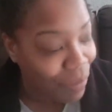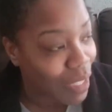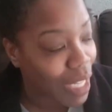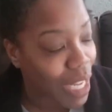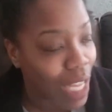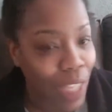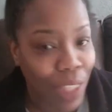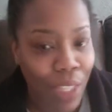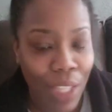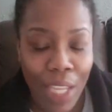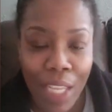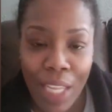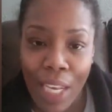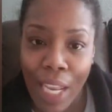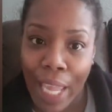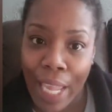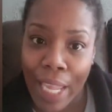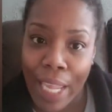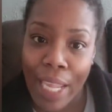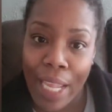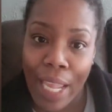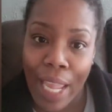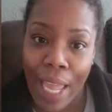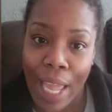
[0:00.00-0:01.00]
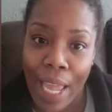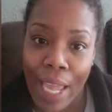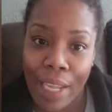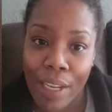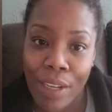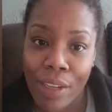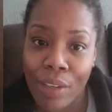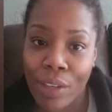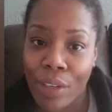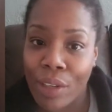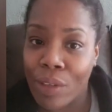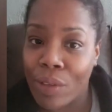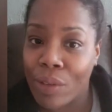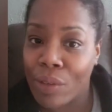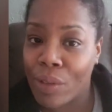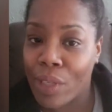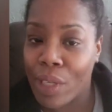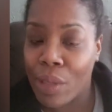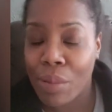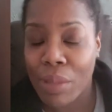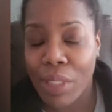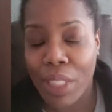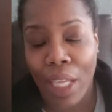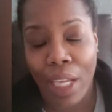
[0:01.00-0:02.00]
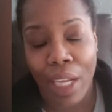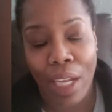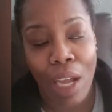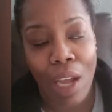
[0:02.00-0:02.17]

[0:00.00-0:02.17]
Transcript: and then like he got, he was like,